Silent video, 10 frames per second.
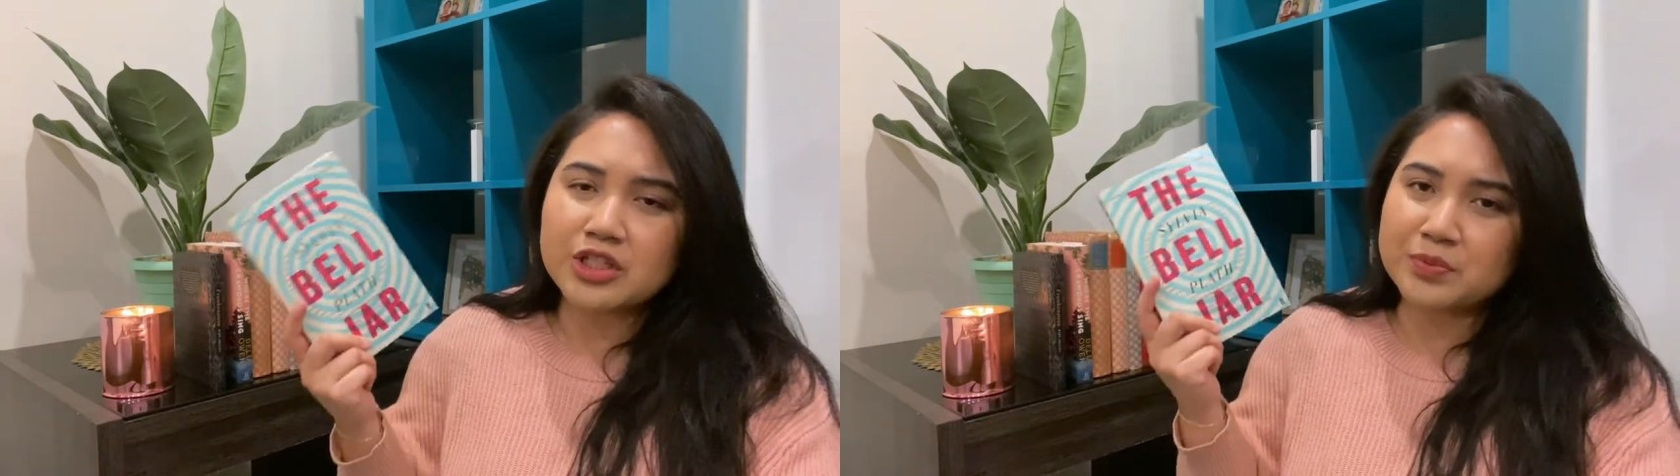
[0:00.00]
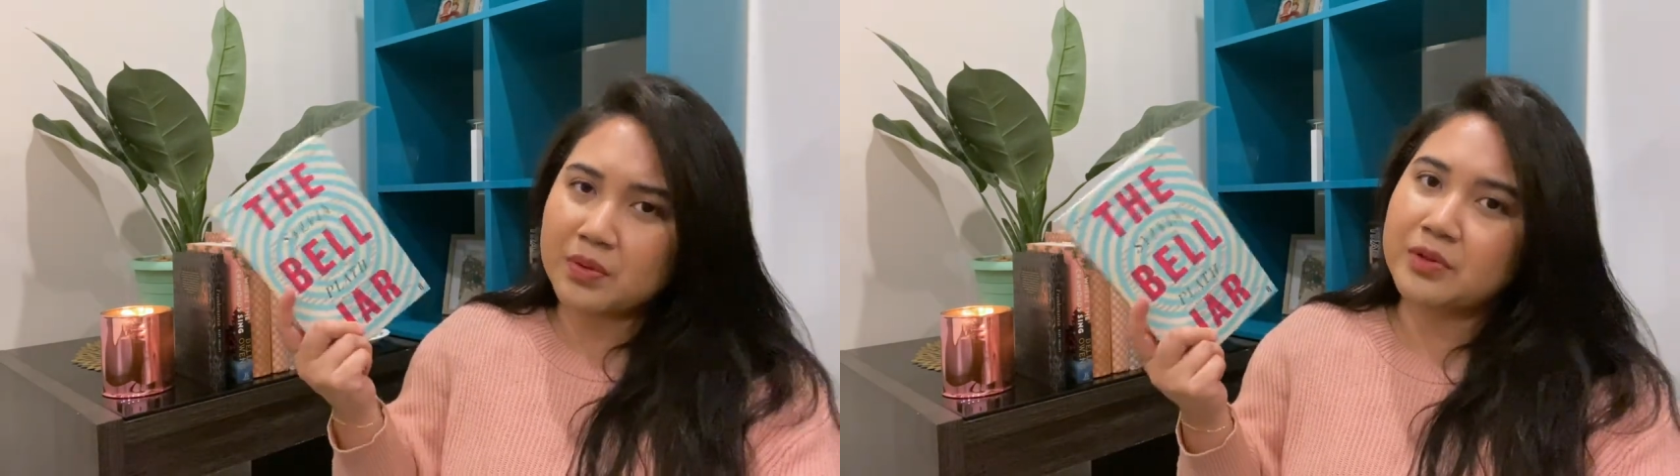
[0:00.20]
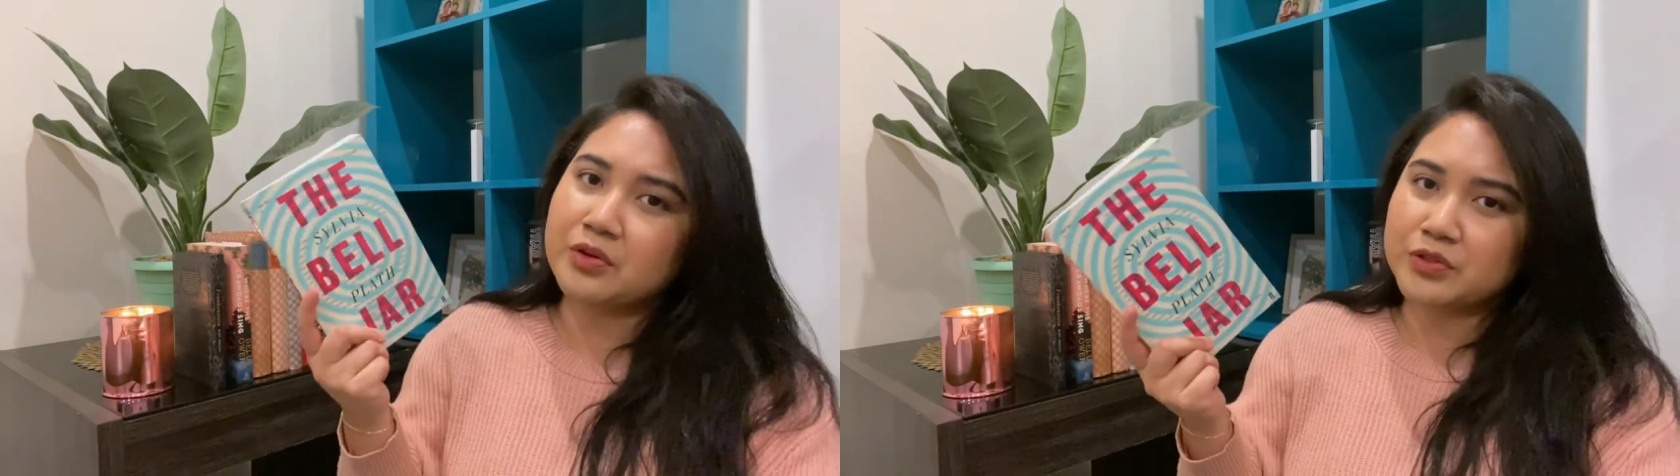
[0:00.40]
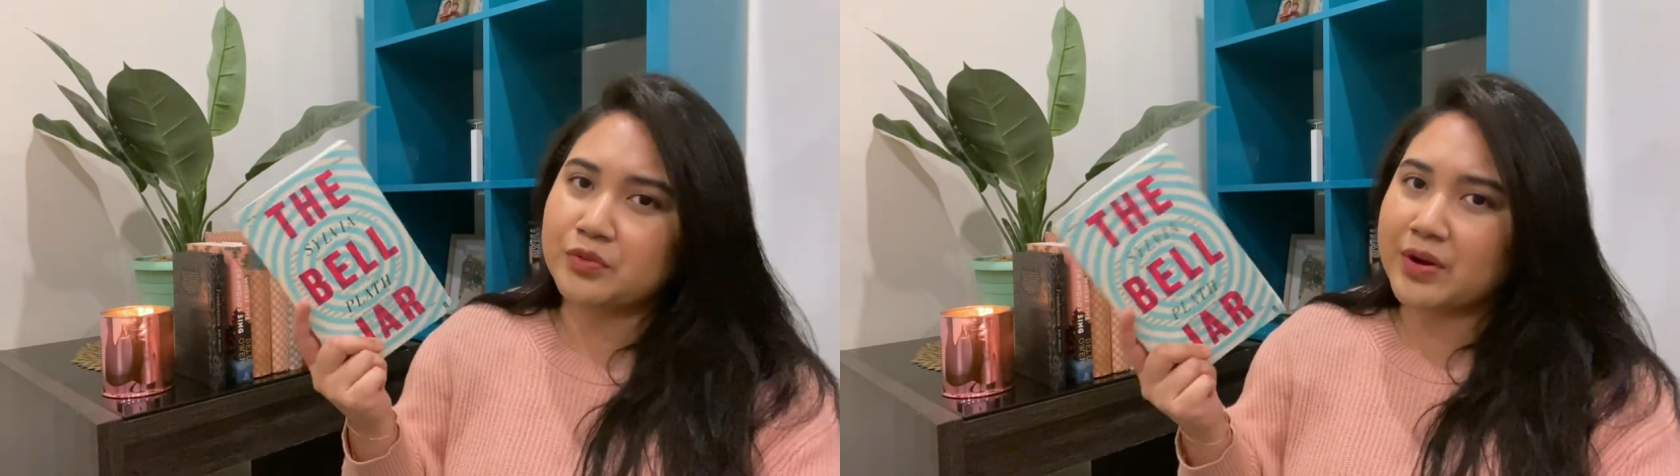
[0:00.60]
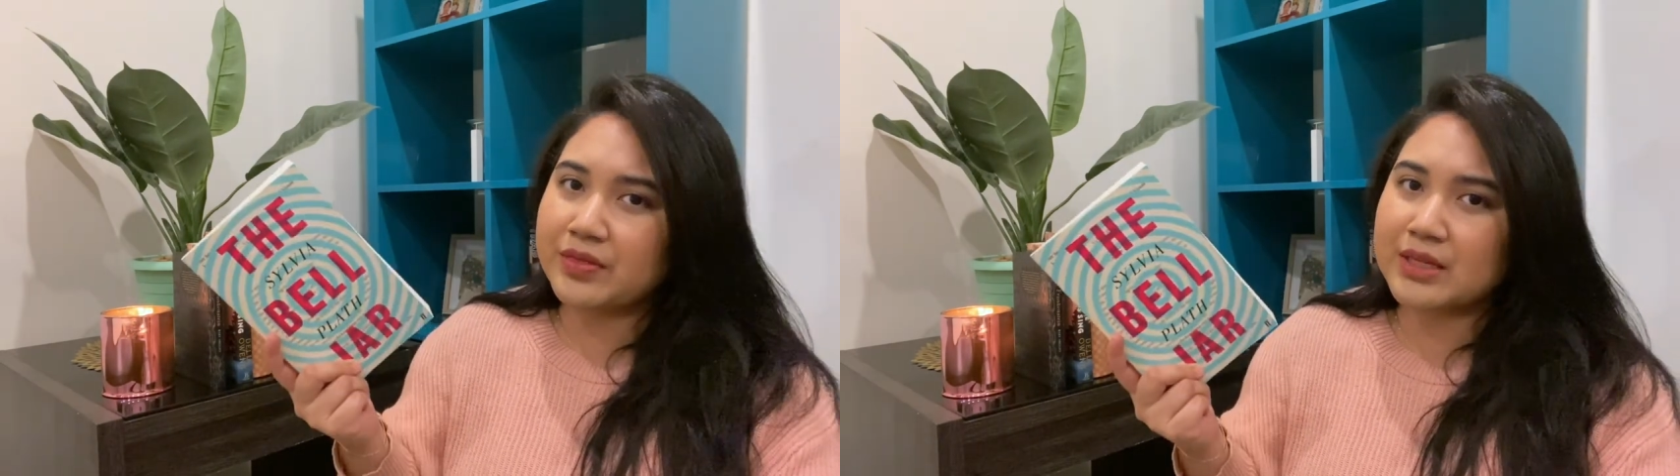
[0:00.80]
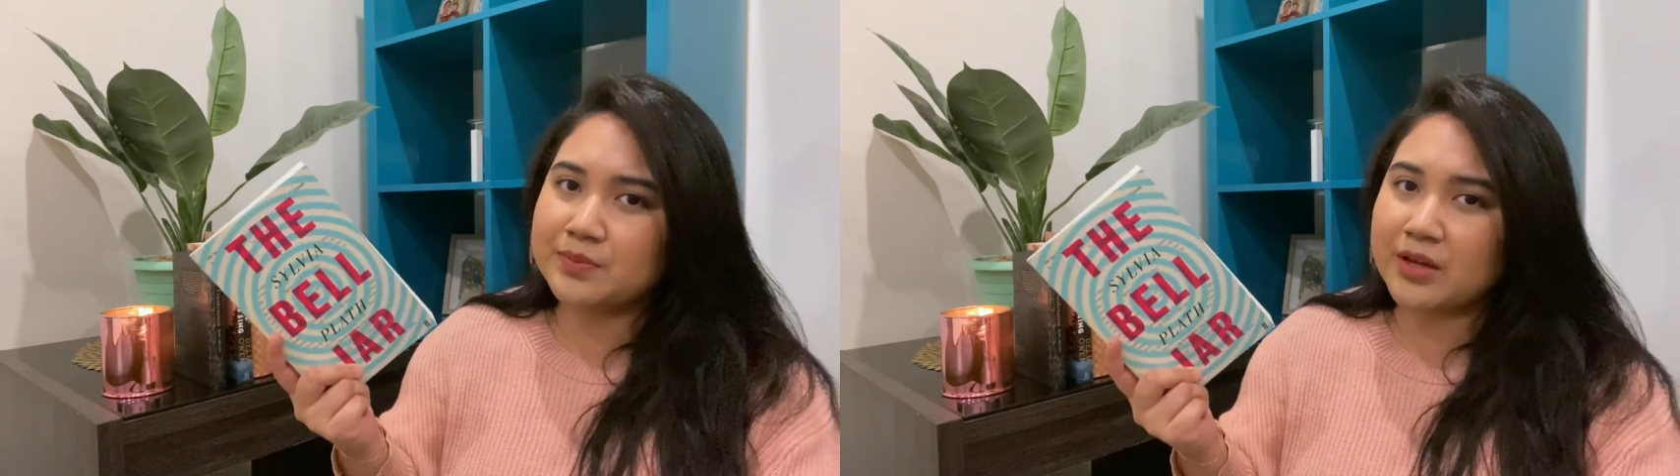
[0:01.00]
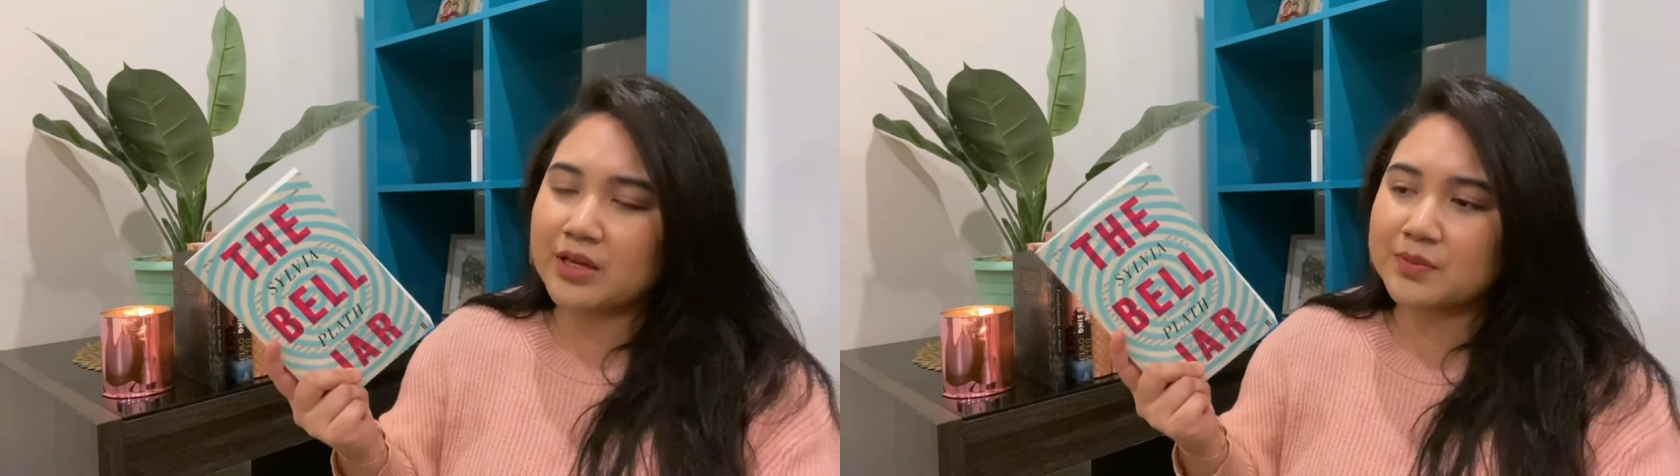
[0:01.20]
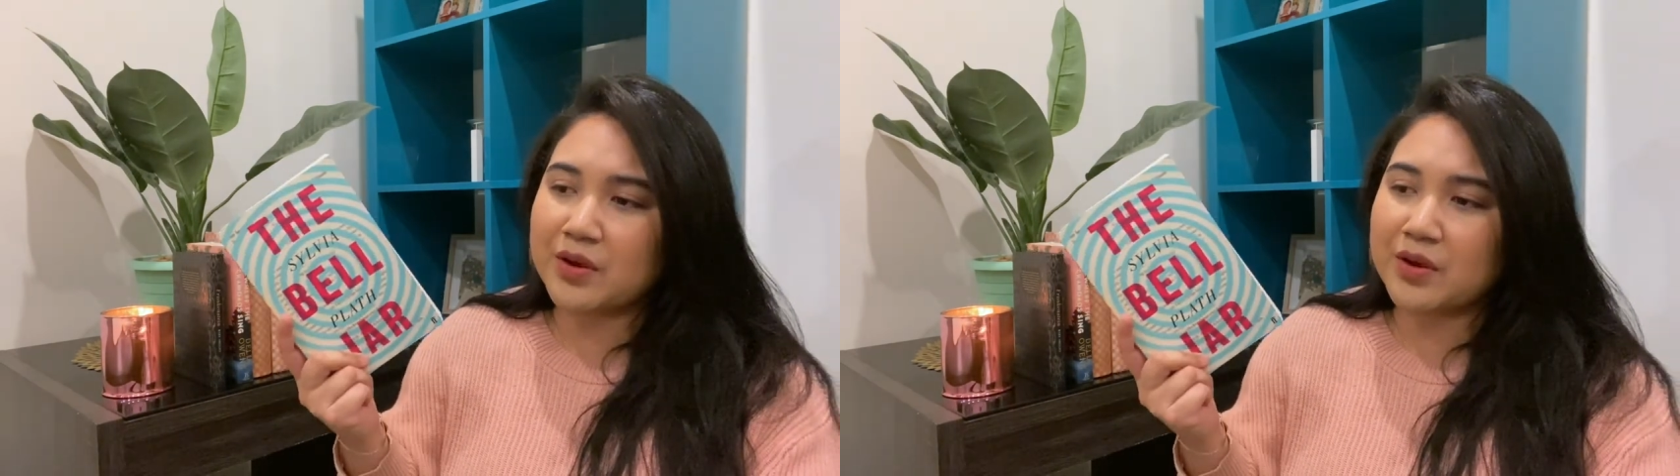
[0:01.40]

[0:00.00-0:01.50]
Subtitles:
she's probably also read this because